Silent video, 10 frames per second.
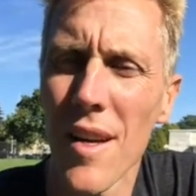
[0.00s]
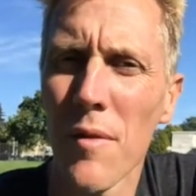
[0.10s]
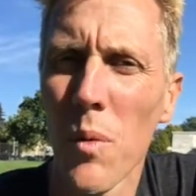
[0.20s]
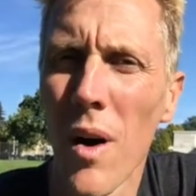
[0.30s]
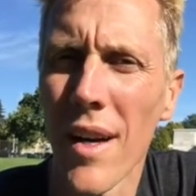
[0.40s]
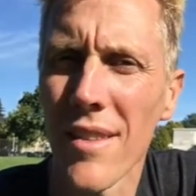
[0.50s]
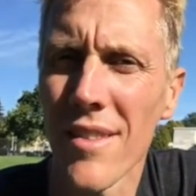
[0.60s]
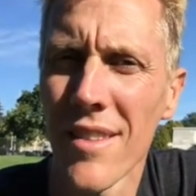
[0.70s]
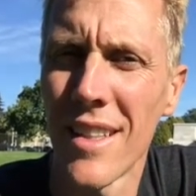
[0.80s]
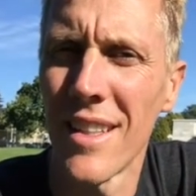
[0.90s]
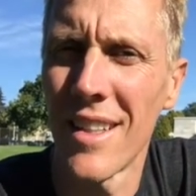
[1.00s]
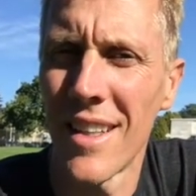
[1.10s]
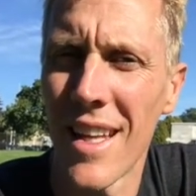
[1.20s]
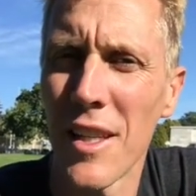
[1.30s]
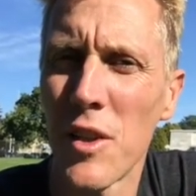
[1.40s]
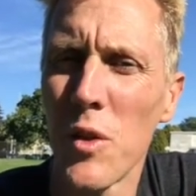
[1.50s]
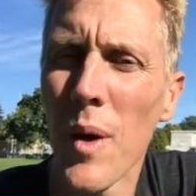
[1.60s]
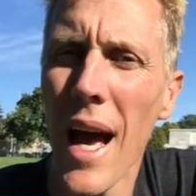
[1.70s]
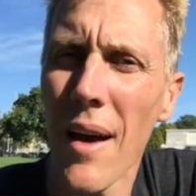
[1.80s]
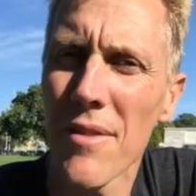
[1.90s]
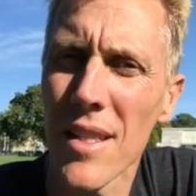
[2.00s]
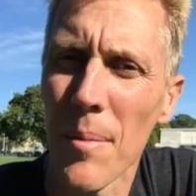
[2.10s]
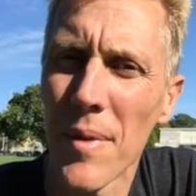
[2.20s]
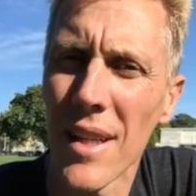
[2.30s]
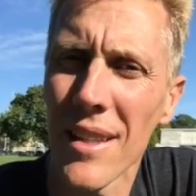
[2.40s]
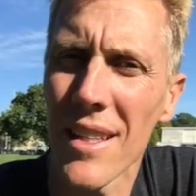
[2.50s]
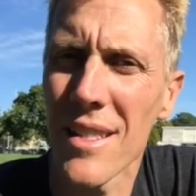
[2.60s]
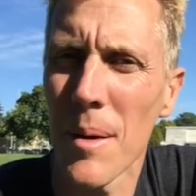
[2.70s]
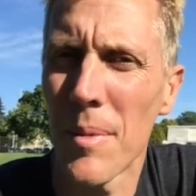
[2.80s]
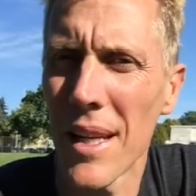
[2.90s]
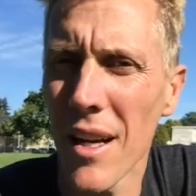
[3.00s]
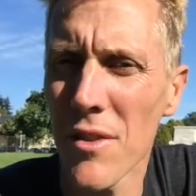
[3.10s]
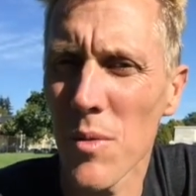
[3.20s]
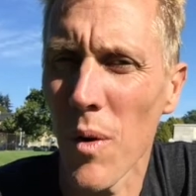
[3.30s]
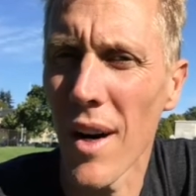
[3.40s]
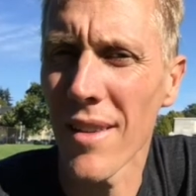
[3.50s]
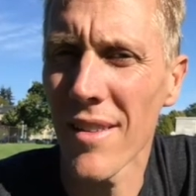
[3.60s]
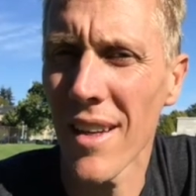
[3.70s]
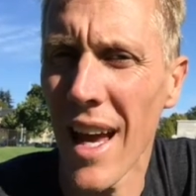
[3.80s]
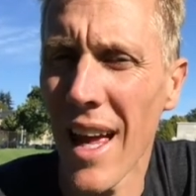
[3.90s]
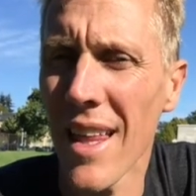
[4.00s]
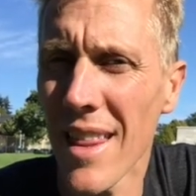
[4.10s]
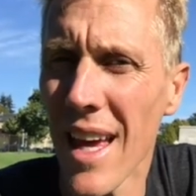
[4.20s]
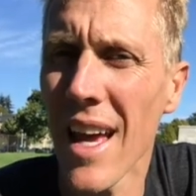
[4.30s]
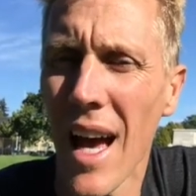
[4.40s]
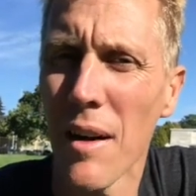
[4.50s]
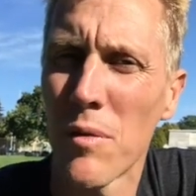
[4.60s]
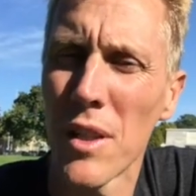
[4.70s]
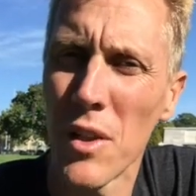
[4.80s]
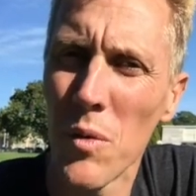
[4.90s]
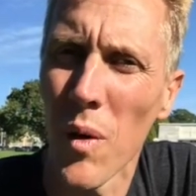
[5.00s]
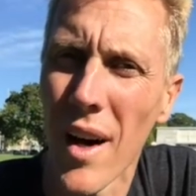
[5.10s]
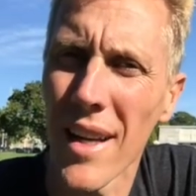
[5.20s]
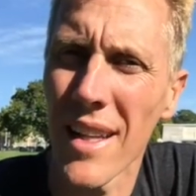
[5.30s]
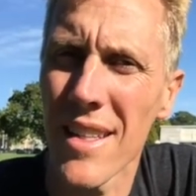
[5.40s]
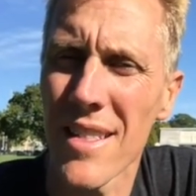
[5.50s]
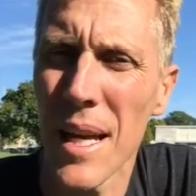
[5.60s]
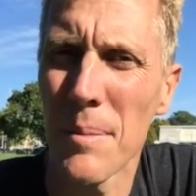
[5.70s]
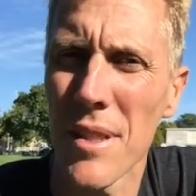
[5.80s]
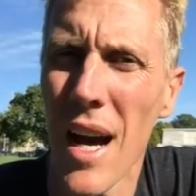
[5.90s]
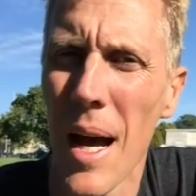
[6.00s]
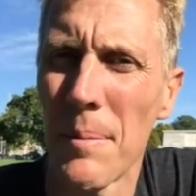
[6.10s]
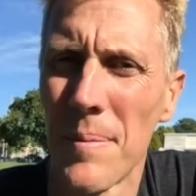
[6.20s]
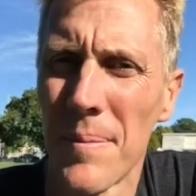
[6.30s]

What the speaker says: of wants, that you have something that somebody else wants and they have what you want at the same time.